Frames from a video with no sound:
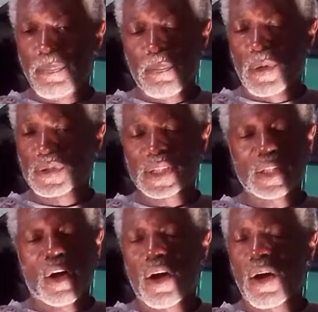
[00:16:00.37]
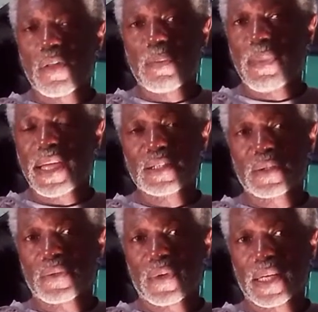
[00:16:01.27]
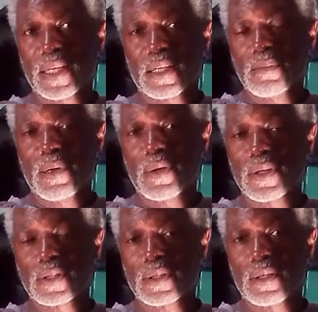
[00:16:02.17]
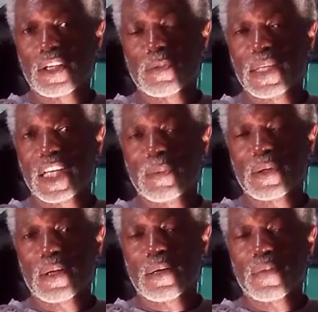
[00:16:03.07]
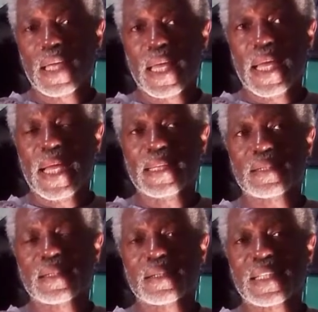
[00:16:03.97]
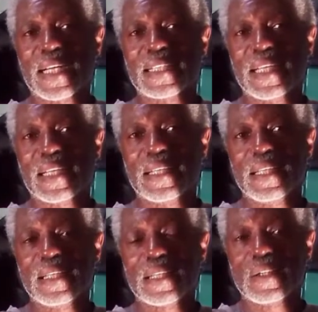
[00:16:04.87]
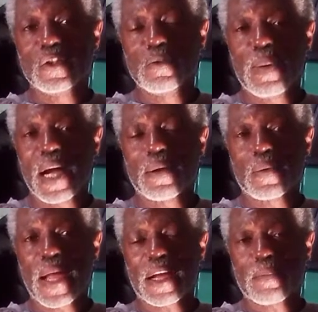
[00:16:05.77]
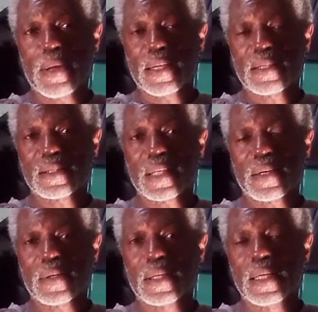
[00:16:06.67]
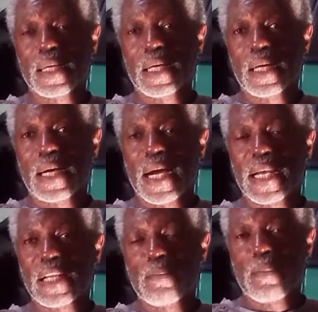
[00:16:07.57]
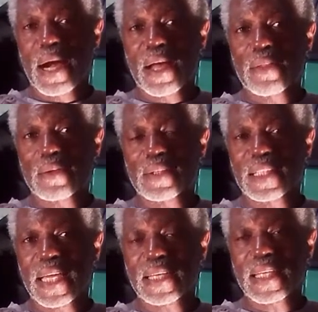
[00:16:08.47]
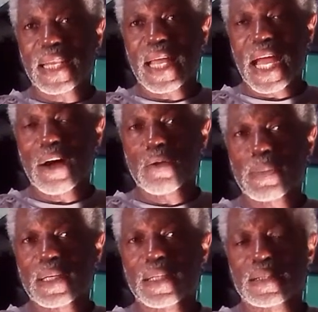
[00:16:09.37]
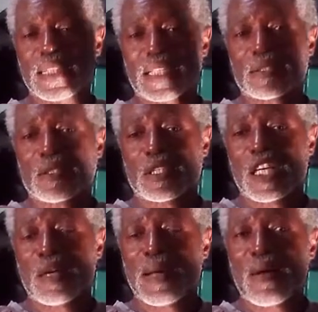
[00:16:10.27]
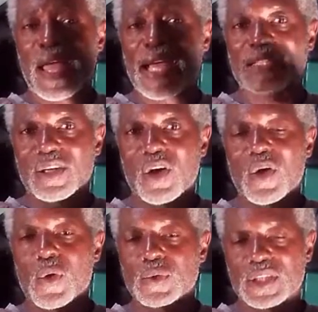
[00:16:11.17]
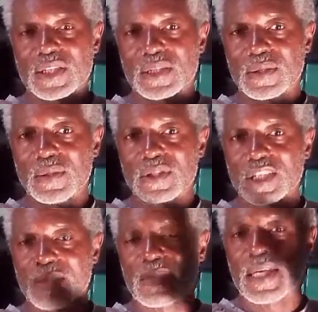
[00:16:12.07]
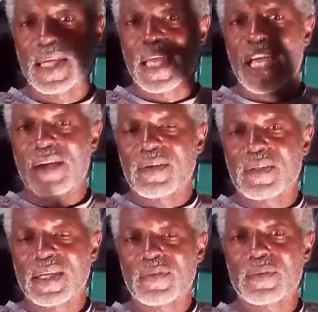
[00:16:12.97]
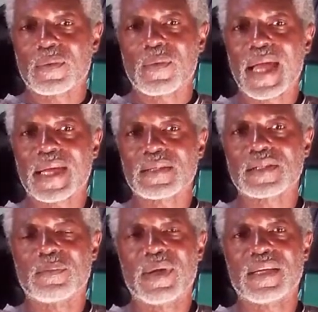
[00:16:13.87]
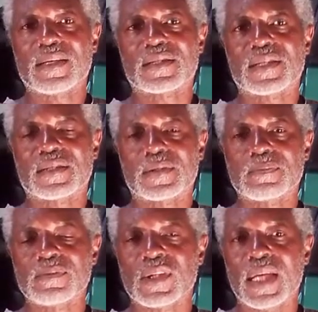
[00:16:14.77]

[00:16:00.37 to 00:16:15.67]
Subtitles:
mostly all the major front end components are going to be coming off. And since I did need a new power racket pinion steering, I didn't bother to take that out because that's going to come out as a whole. Just loosen up everything from the rackets to pinion system.